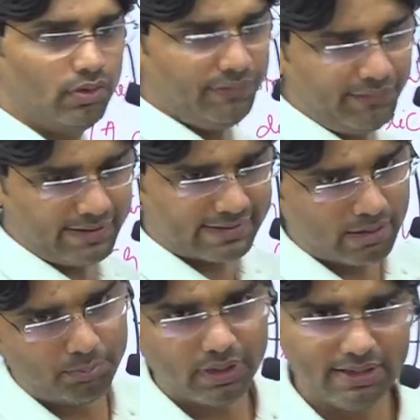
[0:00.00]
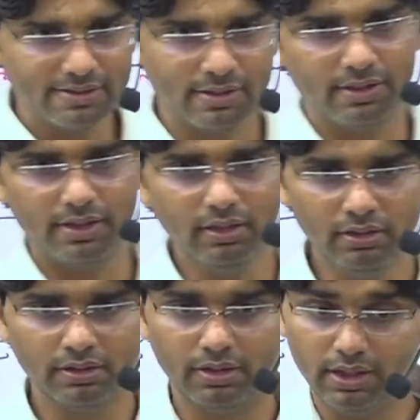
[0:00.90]
if example is written,
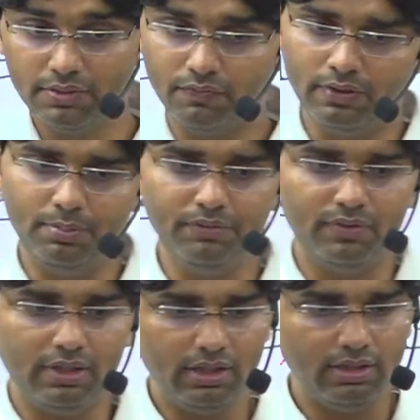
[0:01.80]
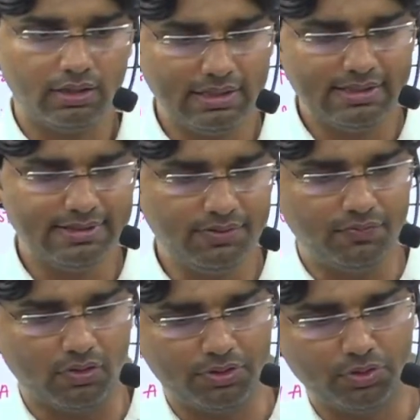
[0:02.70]
it will be very easy
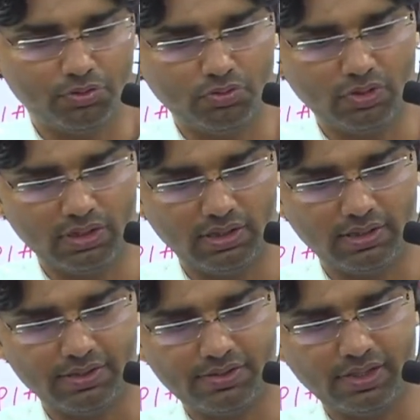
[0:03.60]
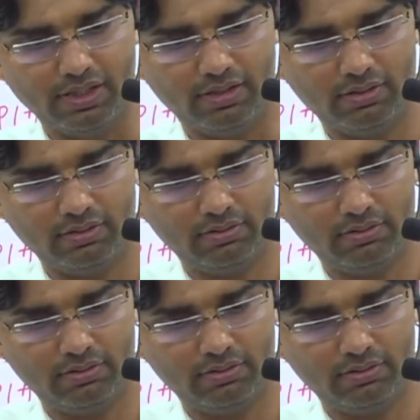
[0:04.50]
for you to understand.